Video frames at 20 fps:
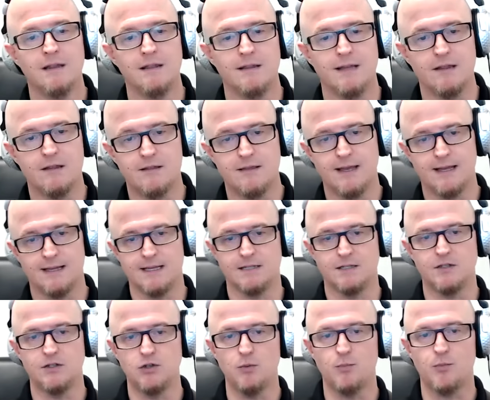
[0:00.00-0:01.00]
The other thing
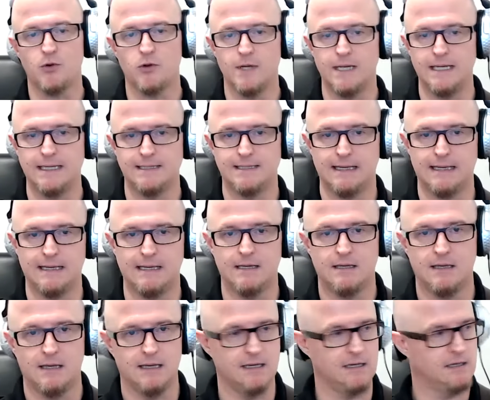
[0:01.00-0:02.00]
that's super
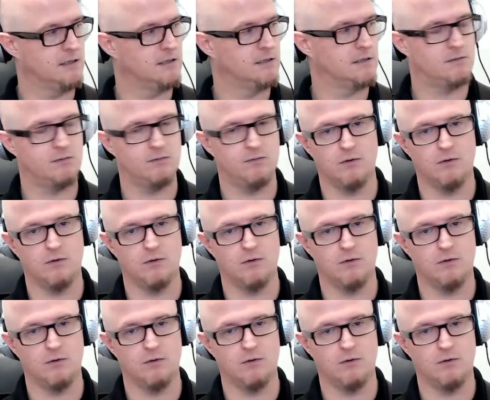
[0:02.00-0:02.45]
easy is